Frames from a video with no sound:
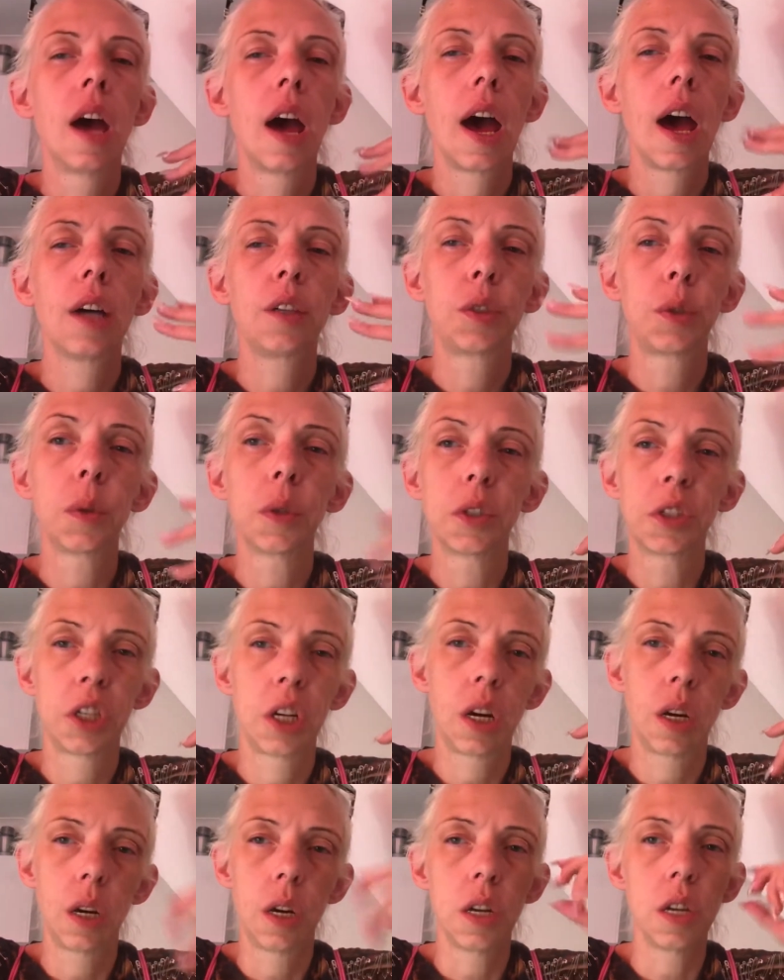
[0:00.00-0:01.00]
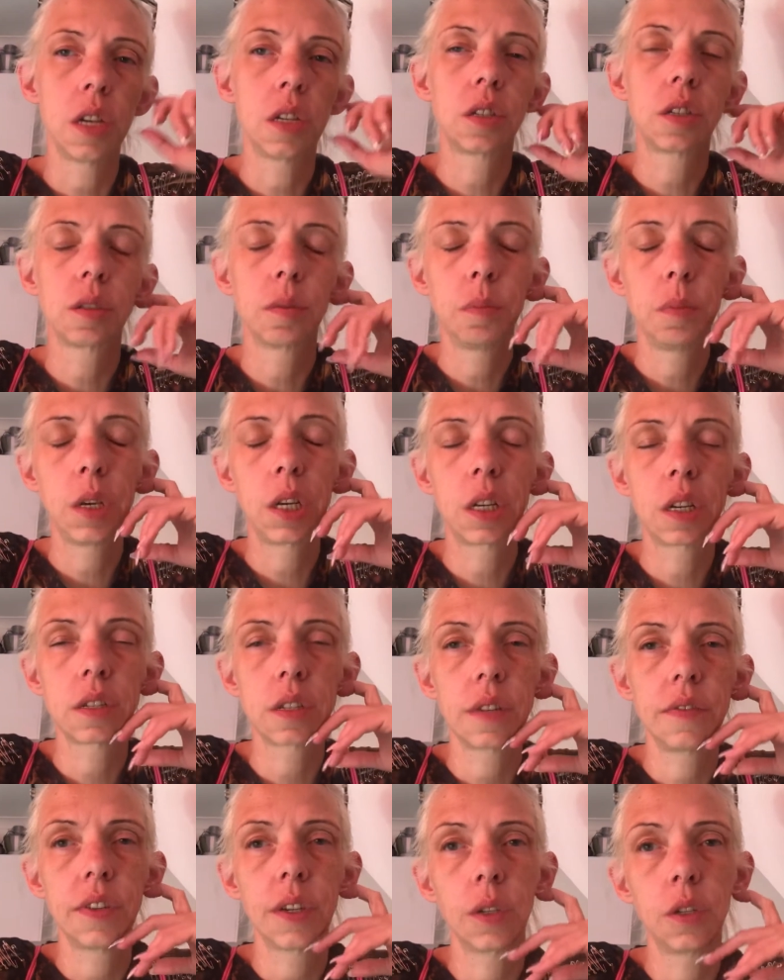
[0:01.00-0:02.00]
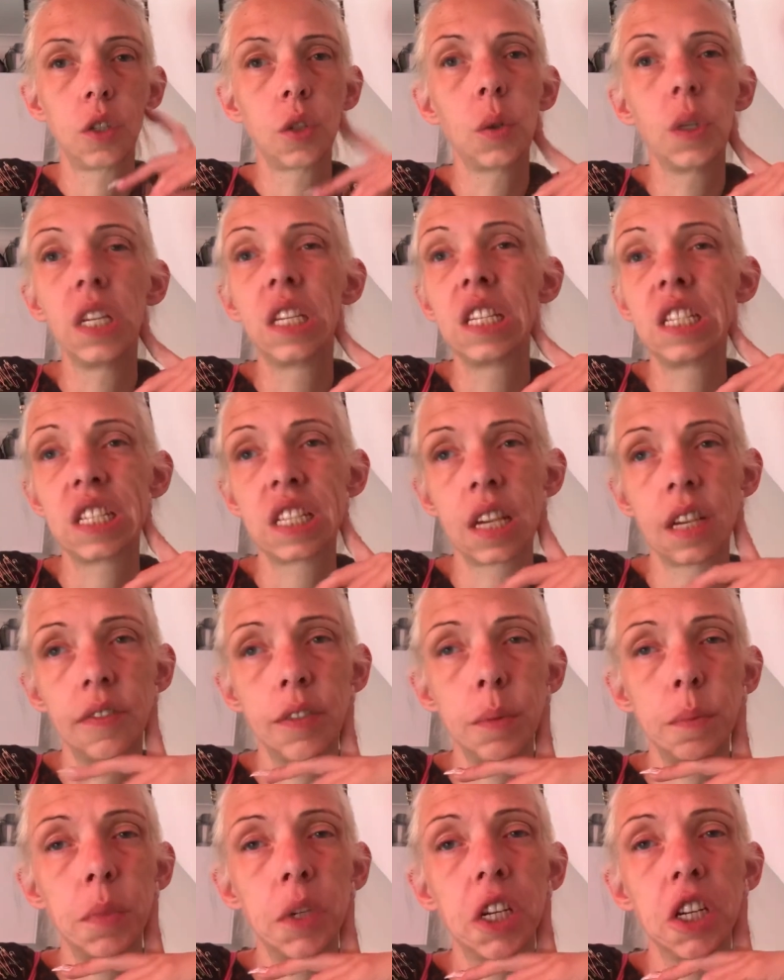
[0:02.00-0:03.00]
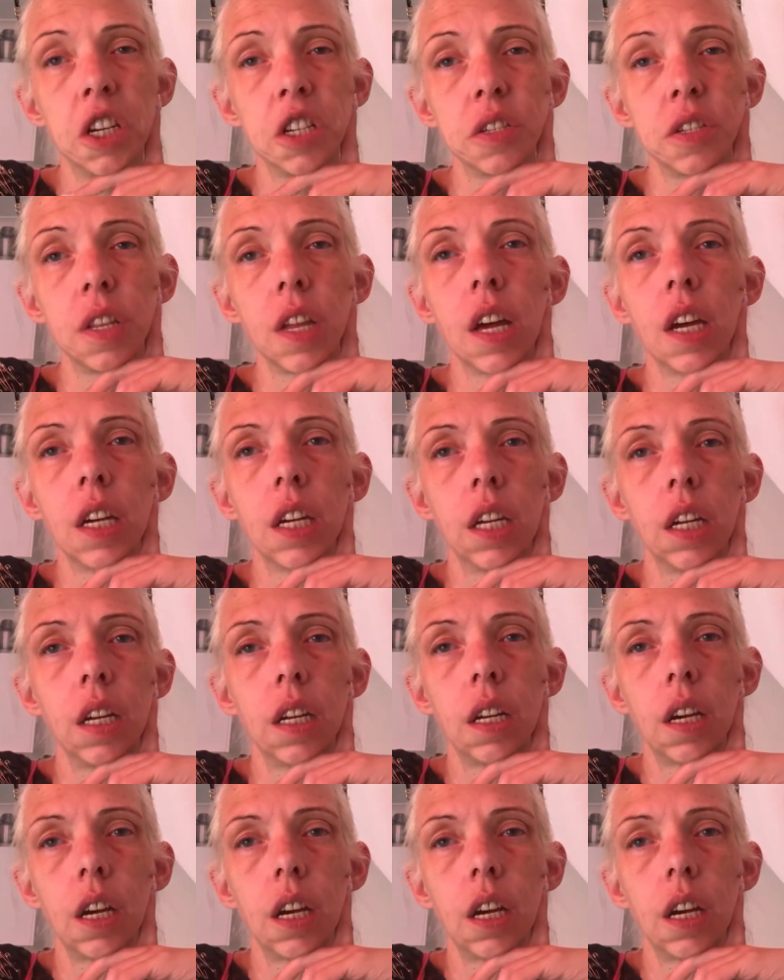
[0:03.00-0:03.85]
actual charities, because I found 27 bras that